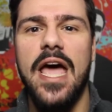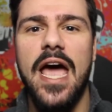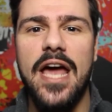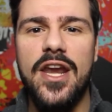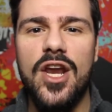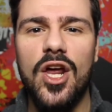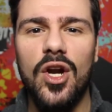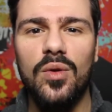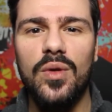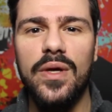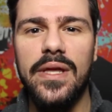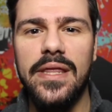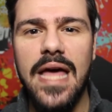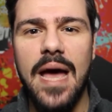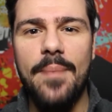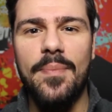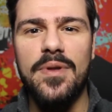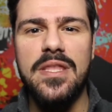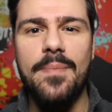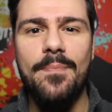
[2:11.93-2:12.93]
And not only
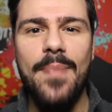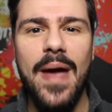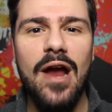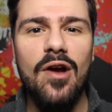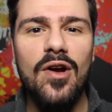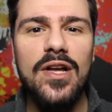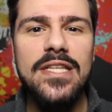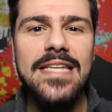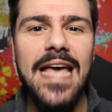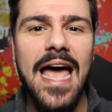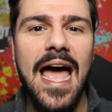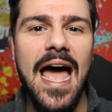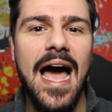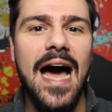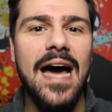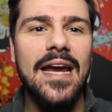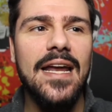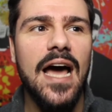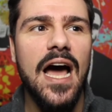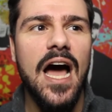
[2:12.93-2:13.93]
that, but the parents
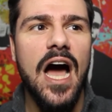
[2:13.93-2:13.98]
add